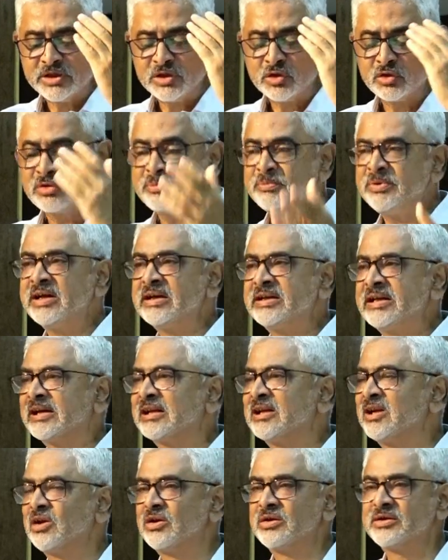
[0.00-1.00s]
You could be a
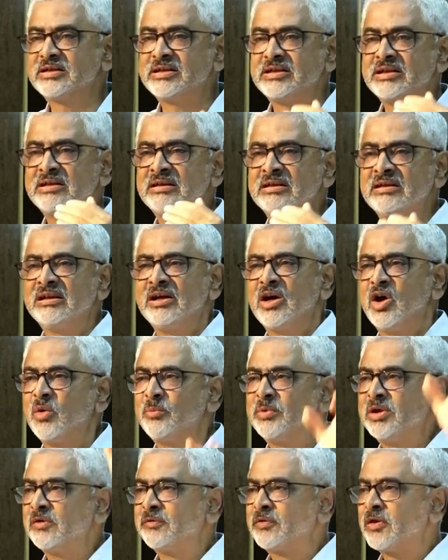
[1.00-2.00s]
technology.
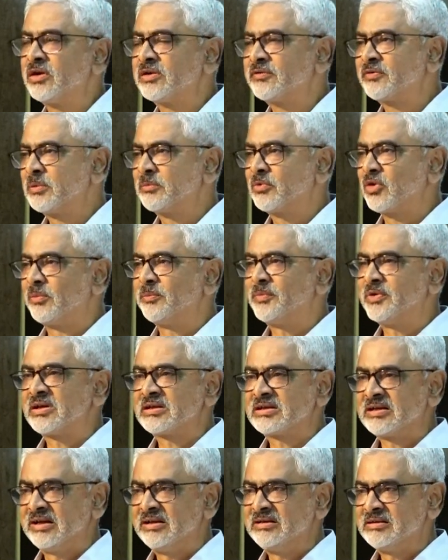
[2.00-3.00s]
How many of you are from
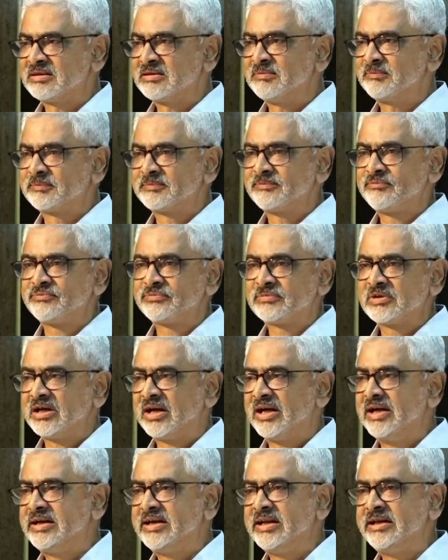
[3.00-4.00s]
computer science?
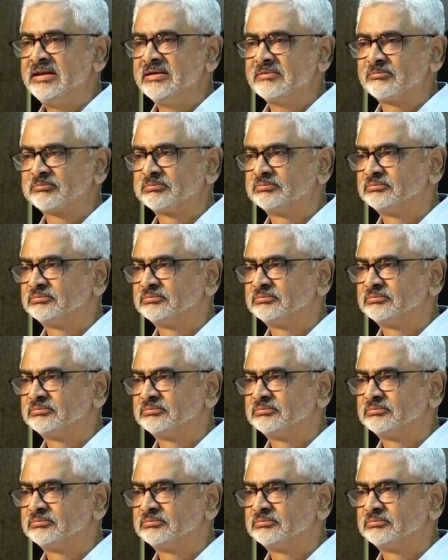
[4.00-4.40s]
IT?